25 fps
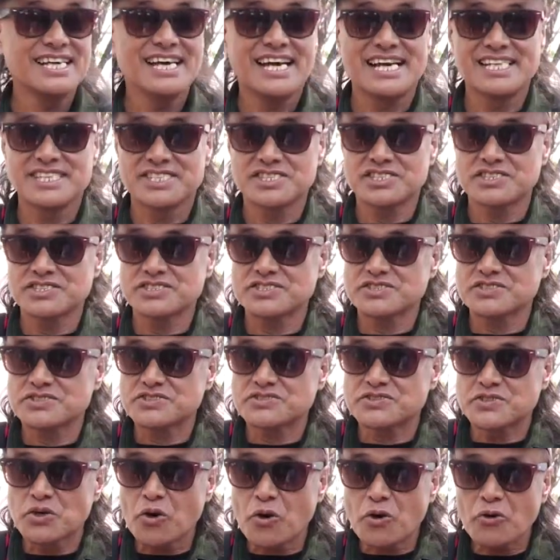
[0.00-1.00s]
and
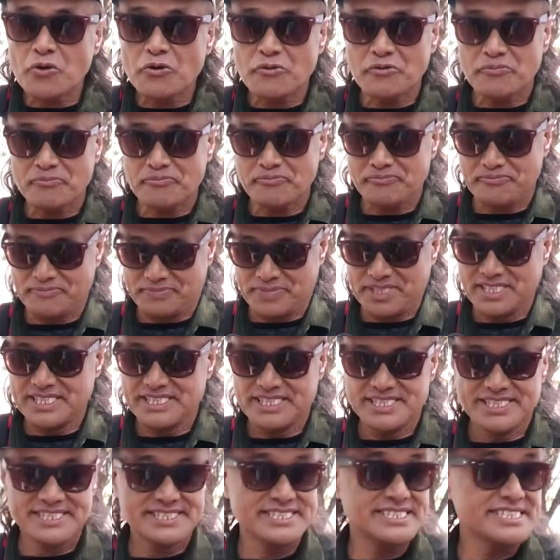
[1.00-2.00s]
so
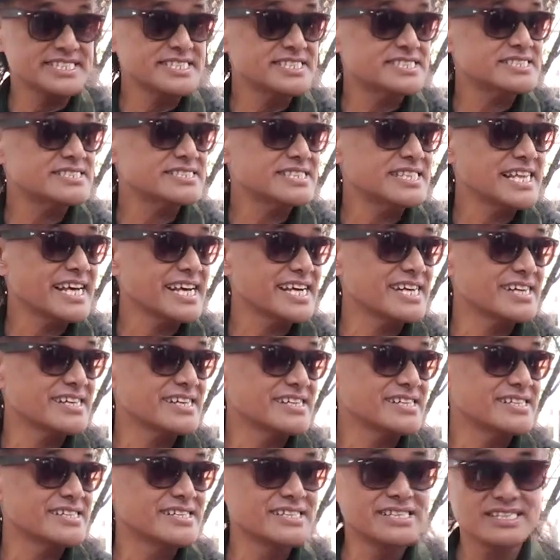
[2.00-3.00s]
she is like
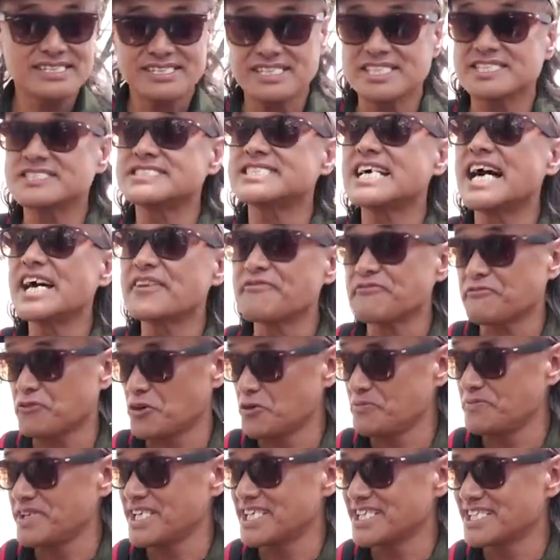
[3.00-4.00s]
a the sun
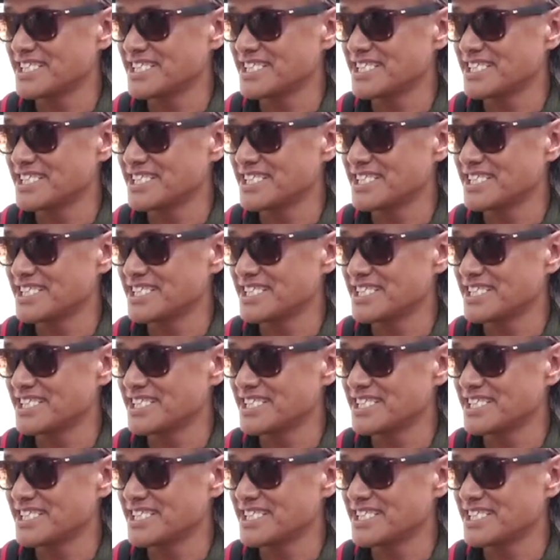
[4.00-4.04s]
for me.